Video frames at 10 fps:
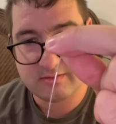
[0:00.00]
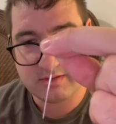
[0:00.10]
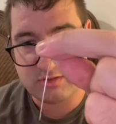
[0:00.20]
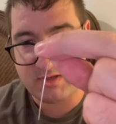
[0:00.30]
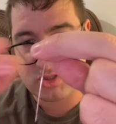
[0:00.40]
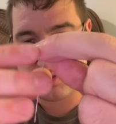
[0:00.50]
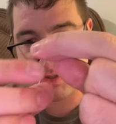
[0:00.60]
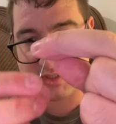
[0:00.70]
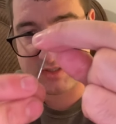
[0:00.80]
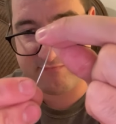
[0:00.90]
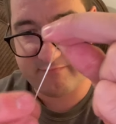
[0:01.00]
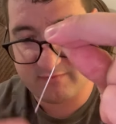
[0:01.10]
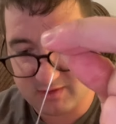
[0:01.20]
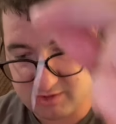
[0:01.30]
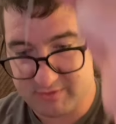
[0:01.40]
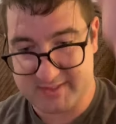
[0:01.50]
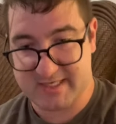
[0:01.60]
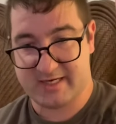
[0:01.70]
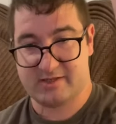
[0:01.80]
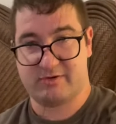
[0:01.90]
you make sure the thread's
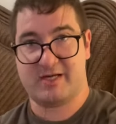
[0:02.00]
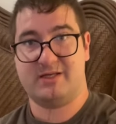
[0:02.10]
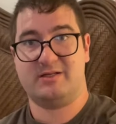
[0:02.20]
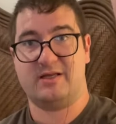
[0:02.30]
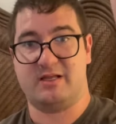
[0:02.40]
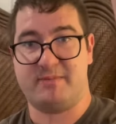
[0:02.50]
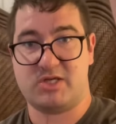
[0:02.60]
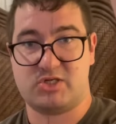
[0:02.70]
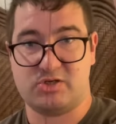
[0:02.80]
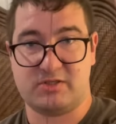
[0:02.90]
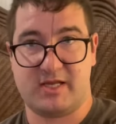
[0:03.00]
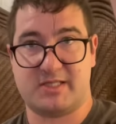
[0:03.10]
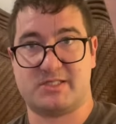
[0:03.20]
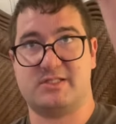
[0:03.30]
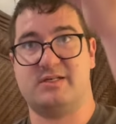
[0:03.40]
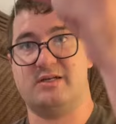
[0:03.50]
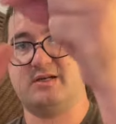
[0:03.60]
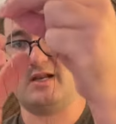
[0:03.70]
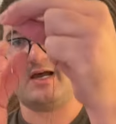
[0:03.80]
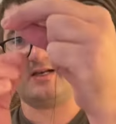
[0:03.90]
out of the way, and you make sure that it's
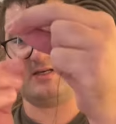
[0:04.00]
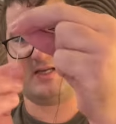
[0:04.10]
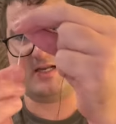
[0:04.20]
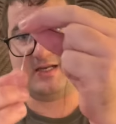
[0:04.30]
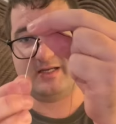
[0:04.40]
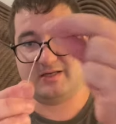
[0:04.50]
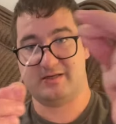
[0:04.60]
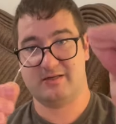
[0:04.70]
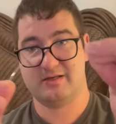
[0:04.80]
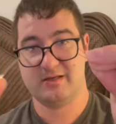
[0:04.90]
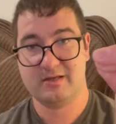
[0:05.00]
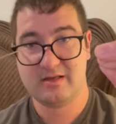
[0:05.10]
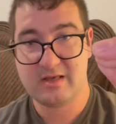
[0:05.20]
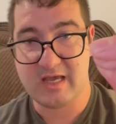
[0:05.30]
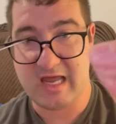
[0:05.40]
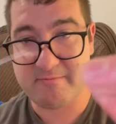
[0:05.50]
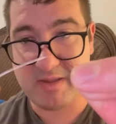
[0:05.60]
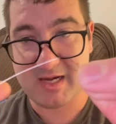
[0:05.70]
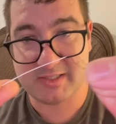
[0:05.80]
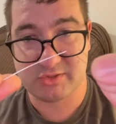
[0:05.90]
not getting out of
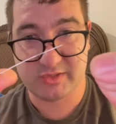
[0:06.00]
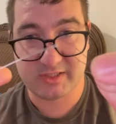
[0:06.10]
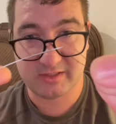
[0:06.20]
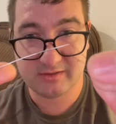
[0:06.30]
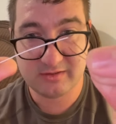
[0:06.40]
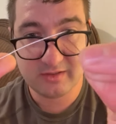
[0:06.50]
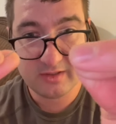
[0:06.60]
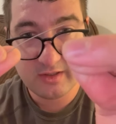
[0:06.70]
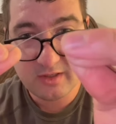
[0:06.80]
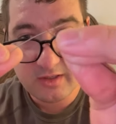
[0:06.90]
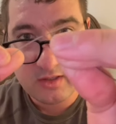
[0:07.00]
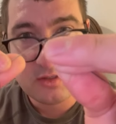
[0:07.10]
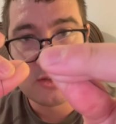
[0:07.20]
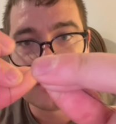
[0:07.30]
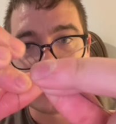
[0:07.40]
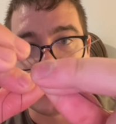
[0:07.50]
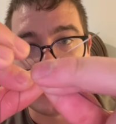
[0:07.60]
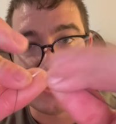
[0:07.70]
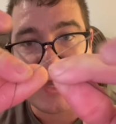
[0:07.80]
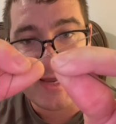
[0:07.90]
balance or anything. So you
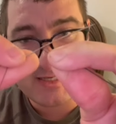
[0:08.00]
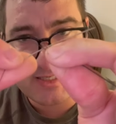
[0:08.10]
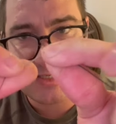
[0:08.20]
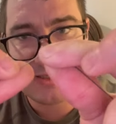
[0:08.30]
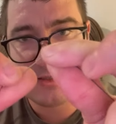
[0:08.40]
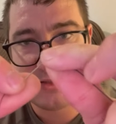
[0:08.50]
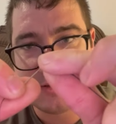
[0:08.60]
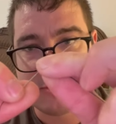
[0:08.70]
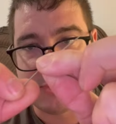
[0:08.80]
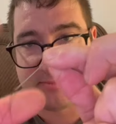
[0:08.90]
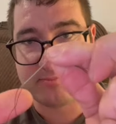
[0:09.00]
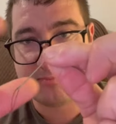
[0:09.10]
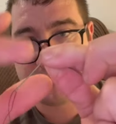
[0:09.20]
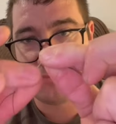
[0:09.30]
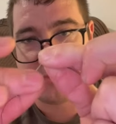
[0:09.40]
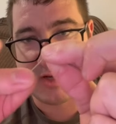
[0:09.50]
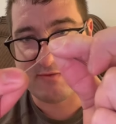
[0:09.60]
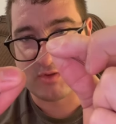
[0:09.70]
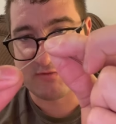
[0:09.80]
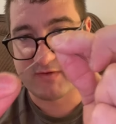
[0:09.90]
do that. Well, I
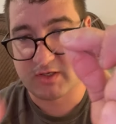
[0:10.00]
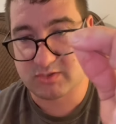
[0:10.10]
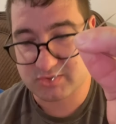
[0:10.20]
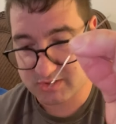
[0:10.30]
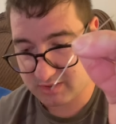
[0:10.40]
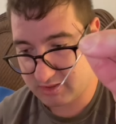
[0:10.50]
have the wrong fingers.